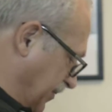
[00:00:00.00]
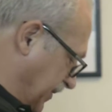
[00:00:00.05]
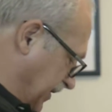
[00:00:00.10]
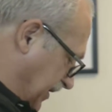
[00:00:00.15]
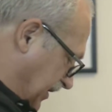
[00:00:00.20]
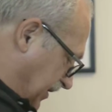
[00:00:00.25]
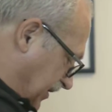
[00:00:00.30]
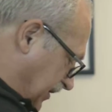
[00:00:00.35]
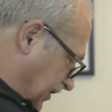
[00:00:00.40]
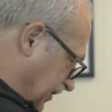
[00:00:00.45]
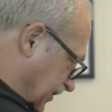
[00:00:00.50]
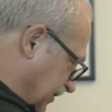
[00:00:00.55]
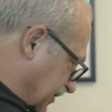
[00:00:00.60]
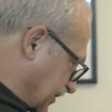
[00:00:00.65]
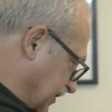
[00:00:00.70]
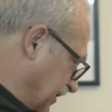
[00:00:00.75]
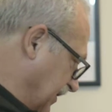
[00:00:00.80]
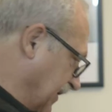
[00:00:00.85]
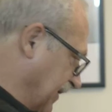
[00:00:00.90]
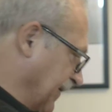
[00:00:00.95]
because
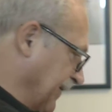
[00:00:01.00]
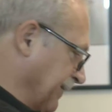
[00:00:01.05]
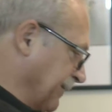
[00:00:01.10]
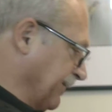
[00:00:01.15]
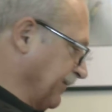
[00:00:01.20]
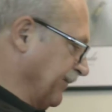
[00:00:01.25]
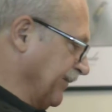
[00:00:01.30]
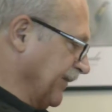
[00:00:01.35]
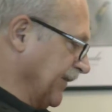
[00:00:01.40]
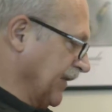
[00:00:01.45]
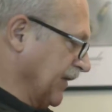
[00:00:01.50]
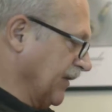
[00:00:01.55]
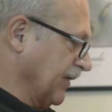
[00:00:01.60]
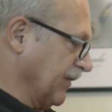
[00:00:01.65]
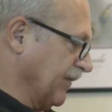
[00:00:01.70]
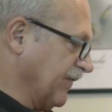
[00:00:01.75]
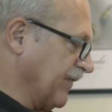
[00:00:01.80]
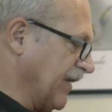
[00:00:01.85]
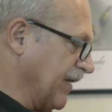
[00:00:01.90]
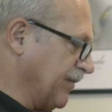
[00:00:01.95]

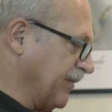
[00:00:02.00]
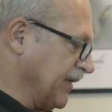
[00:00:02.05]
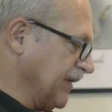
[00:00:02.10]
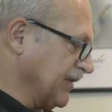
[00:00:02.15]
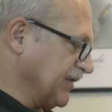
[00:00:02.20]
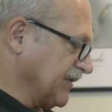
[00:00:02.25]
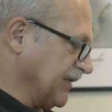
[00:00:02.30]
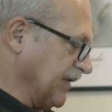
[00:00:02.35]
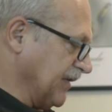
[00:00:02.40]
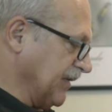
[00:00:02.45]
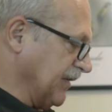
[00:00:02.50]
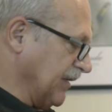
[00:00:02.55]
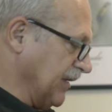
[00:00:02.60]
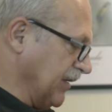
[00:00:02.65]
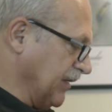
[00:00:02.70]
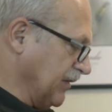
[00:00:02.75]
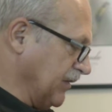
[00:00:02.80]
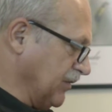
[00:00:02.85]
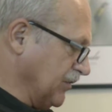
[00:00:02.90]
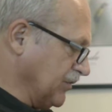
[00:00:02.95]
5 minutes on
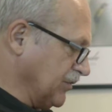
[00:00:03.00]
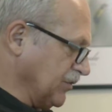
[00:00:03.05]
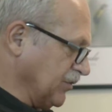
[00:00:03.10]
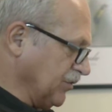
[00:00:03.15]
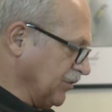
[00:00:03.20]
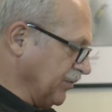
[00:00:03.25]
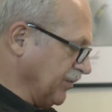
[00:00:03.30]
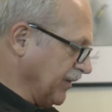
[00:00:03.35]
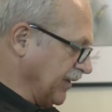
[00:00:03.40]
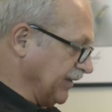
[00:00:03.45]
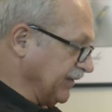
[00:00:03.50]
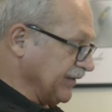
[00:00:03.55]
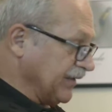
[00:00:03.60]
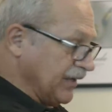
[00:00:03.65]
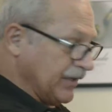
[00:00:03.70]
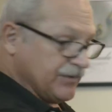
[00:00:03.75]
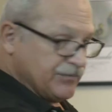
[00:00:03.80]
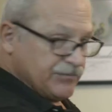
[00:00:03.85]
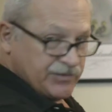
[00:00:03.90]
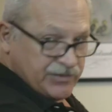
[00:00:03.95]
YouTube,
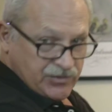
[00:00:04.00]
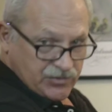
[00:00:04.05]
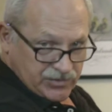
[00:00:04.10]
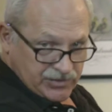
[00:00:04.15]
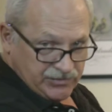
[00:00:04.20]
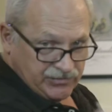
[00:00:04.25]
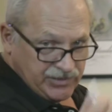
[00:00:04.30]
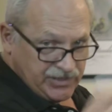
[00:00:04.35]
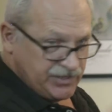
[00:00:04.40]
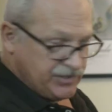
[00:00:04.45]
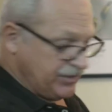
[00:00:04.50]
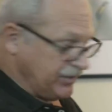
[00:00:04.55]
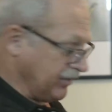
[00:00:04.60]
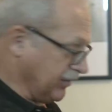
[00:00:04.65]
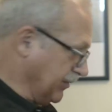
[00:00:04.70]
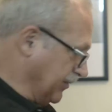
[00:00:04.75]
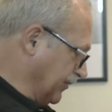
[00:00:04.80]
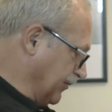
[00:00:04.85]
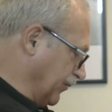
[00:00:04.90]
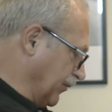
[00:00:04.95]
I'm recording right here,
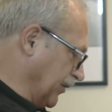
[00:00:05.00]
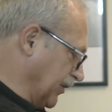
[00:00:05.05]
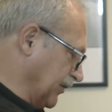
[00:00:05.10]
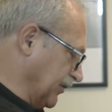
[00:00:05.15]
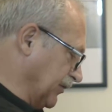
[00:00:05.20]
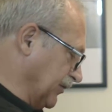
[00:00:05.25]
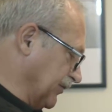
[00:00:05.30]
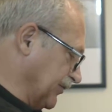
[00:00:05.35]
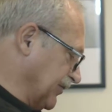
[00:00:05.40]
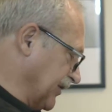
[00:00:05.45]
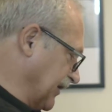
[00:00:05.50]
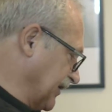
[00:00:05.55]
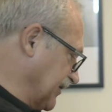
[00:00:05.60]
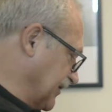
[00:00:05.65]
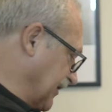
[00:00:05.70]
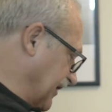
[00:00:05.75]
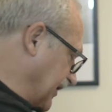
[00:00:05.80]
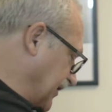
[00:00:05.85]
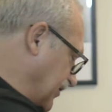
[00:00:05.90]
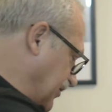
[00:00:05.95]
will
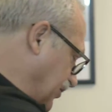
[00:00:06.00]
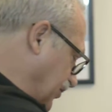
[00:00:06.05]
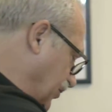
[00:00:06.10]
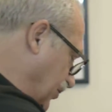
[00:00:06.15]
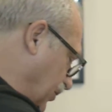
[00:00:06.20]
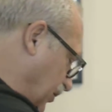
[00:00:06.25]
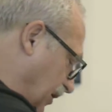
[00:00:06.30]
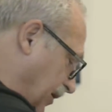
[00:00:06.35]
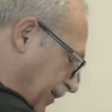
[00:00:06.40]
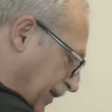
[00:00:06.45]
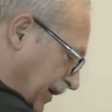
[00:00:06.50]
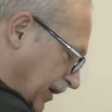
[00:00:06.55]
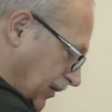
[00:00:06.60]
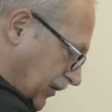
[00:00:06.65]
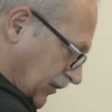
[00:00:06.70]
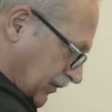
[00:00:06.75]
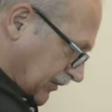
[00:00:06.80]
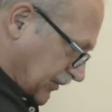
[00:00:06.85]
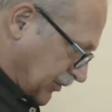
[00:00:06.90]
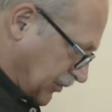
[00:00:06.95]
translate to about
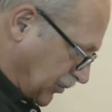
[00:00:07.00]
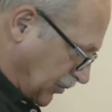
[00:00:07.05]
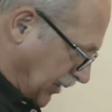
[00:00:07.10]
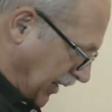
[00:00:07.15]
2